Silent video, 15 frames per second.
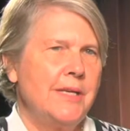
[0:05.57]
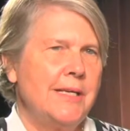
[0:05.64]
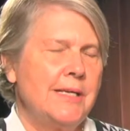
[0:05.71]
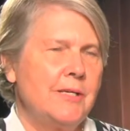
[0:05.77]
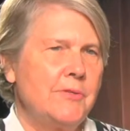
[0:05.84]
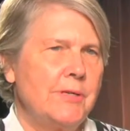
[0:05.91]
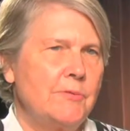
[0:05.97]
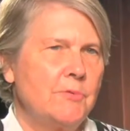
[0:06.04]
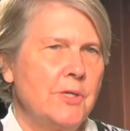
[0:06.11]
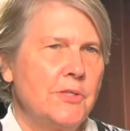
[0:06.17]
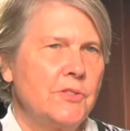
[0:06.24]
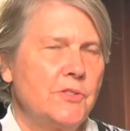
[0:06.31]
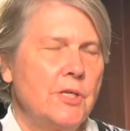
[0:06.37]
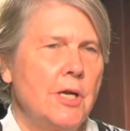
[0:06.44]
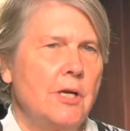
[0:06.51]
now. It
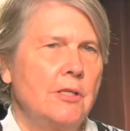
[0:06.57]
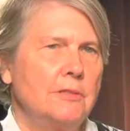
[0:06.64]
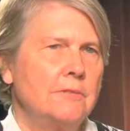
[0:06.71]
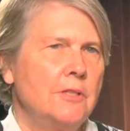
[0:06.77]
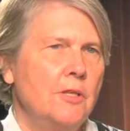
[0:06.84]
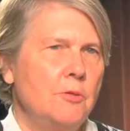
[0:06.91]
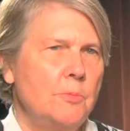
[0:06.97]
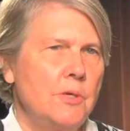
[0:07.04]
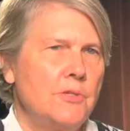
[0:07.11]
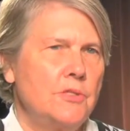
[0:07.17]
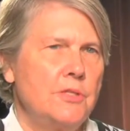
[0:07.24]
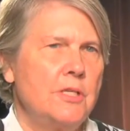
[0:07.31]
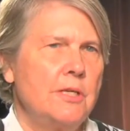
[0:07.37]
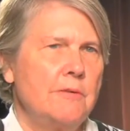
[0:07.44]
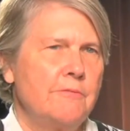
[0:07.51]
was uh,
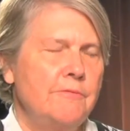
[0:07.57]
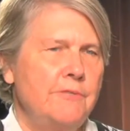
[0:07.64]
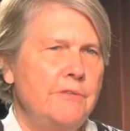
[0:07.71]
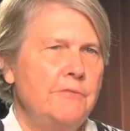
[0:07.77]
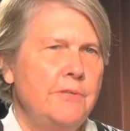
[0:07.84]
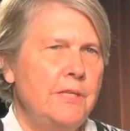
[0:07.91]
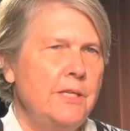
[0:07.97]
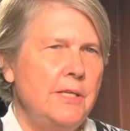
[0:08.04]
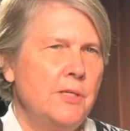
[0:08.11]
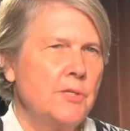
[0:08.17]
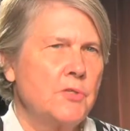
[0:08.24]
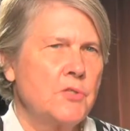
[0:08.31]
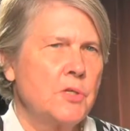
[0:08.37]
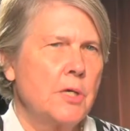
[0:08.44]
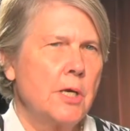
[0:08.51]
almost uh, fifty
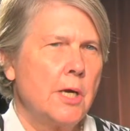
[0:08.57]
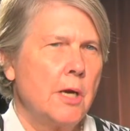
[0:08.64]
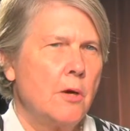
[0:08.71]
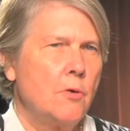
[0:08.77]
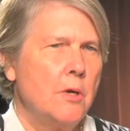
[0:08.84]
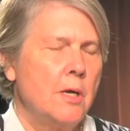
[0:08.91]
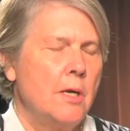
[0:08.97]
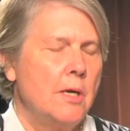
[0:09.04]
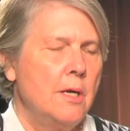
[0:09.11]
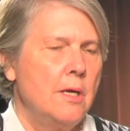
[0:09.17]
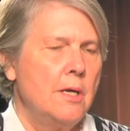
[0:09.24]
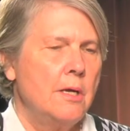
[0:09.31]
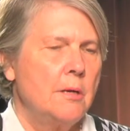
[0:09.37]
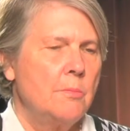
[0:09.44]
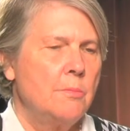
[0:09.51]
years ago.
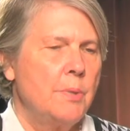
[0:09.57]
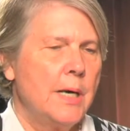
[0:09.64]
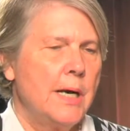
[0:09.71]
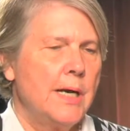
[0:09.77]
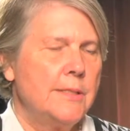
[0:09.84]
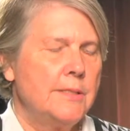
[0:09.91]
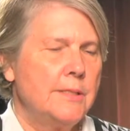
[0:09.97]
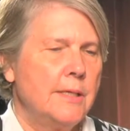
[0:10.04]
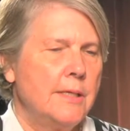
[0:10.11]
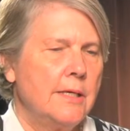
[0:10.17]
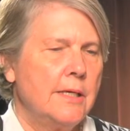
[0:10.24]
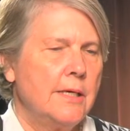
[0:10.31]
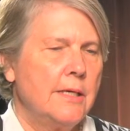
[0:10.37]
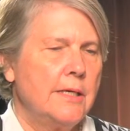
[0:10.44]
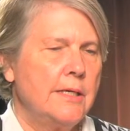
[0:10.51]
But
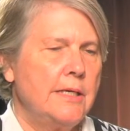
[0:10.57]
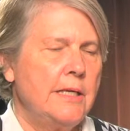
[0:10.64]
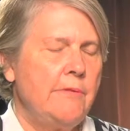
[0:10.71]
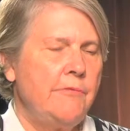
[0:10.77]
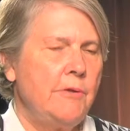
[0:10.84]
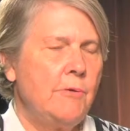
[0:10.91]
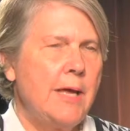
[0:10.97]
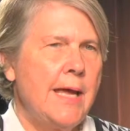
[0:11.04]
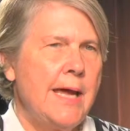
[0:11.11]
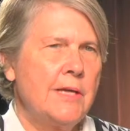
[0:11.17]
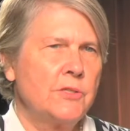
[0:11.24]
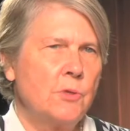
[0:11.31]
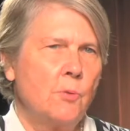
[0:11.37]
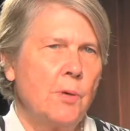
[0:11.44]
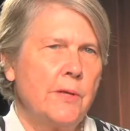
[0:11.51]
uh, if you
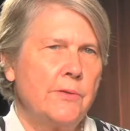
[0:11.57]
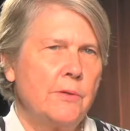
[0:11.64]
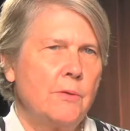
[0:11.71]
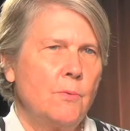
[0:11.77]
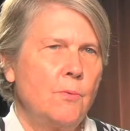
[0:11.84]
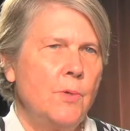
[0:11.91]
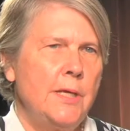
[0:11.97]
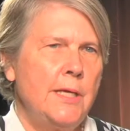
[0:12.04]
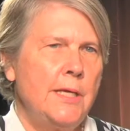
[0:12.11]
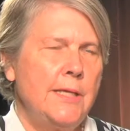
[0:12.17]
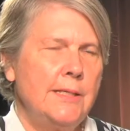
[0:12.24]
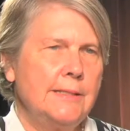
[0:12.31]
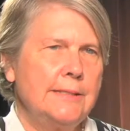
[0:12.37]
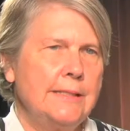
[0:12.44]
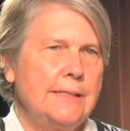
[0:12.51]
ask whether
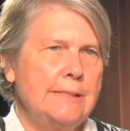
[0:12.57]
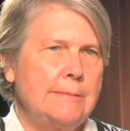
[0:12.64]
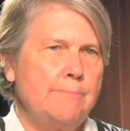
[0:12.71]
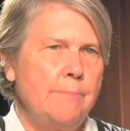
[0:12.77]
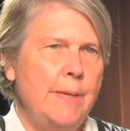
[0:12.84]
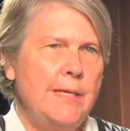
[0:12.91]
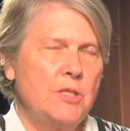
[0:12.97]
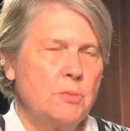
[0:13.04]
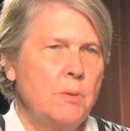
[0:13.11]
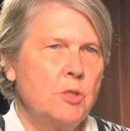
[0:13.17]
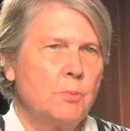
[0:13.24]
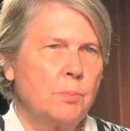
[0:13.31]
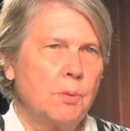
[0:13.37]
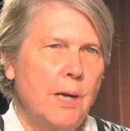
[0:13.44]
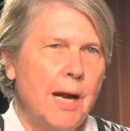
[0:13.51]
we uh, made as
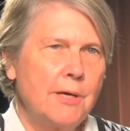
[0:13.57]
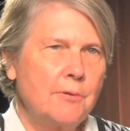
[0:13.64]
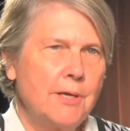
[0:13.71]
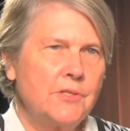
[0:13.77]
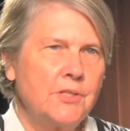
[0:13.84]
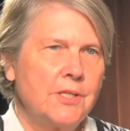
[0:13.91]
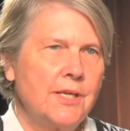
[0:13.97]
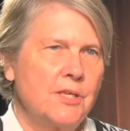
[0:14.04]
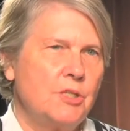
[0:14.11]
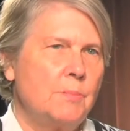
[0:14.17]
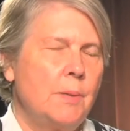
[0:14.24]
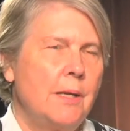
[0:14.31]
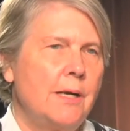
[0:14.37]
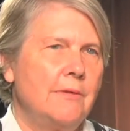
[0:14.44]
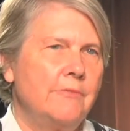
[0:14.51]
much progress
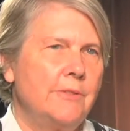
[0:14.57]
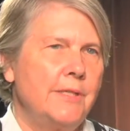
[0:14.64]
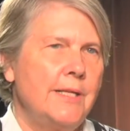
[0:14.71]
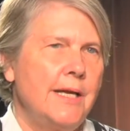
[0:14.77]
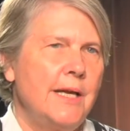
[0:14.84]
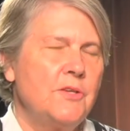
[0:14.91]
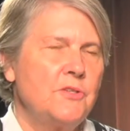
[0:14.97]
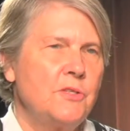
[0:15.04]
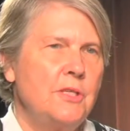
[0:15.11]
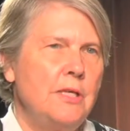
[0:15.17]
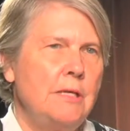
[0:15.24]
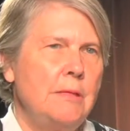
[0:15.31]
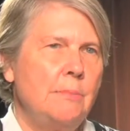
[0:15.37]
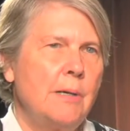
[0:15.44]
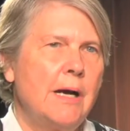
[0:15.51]
against poverty as
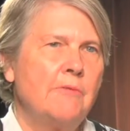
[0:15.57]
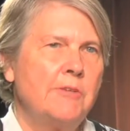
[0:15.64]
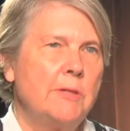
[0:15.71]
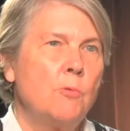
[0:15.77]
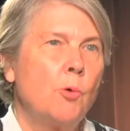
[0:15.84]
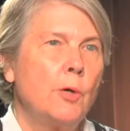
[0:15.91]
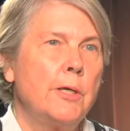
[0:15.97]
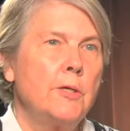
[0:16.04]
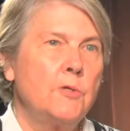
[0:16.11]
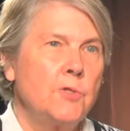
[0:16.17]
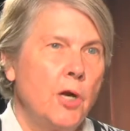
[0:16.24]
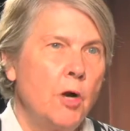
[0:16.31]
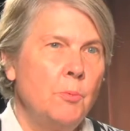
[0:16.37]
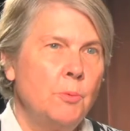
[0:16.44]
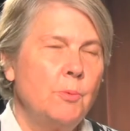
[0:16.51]
the poverty
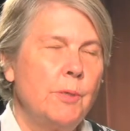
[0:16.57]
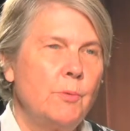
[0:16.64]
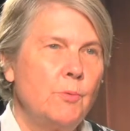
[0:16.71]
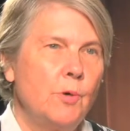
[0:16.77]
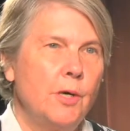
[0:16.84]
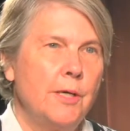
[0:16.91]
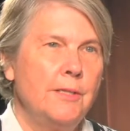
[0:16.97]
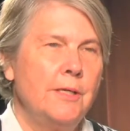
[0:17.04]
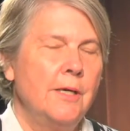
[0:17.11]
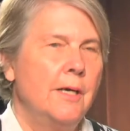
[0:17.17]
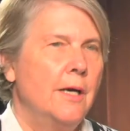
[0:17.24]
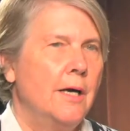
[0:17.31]
warriors hoped we would,